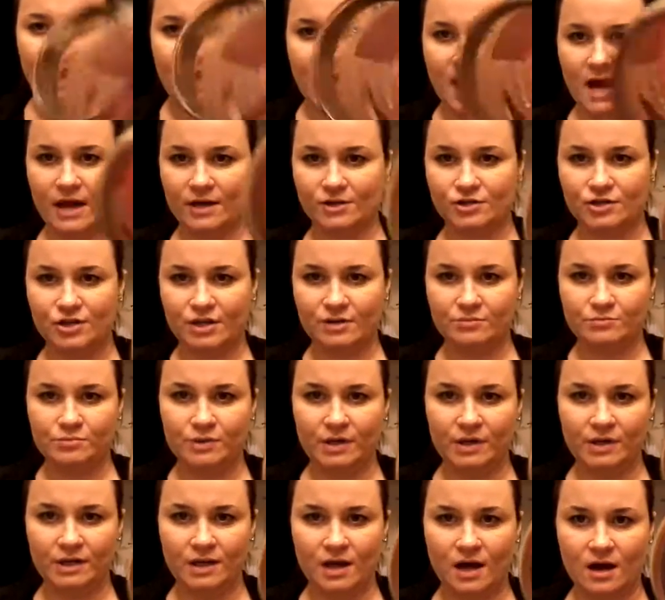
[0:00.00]
action,
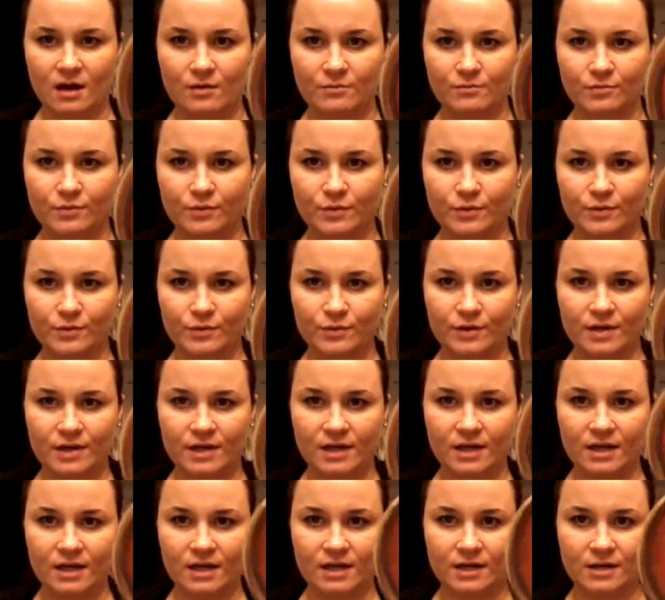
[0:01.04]
but
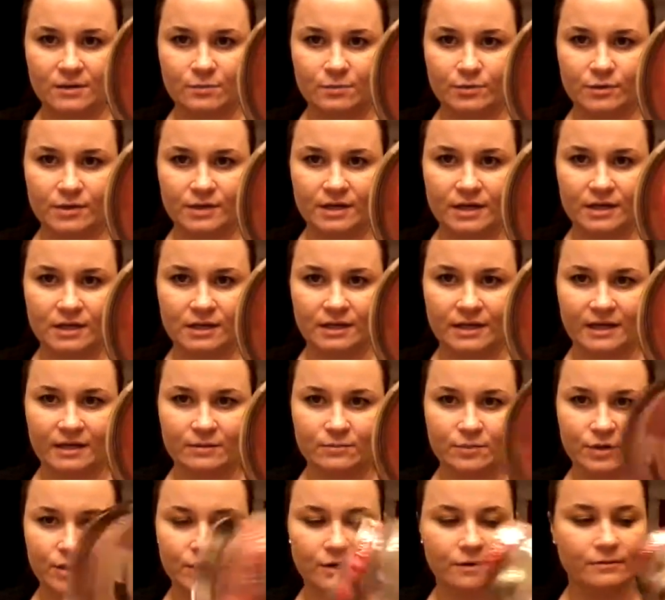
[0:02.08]
pretty
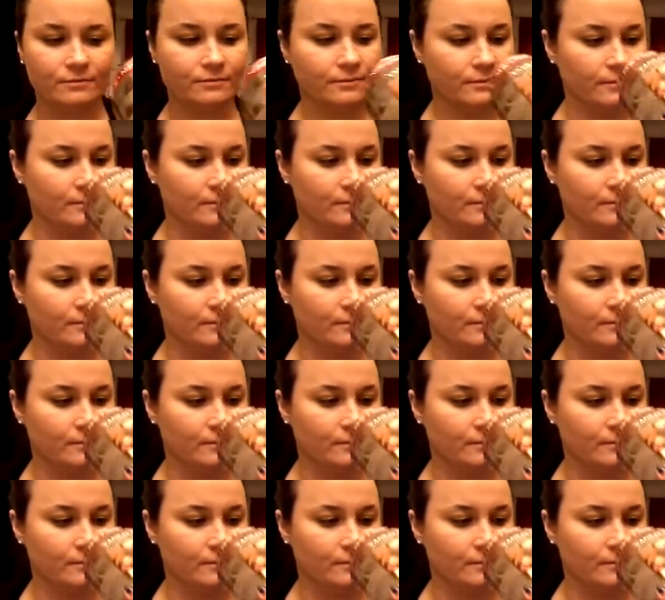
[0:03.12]
clean burn.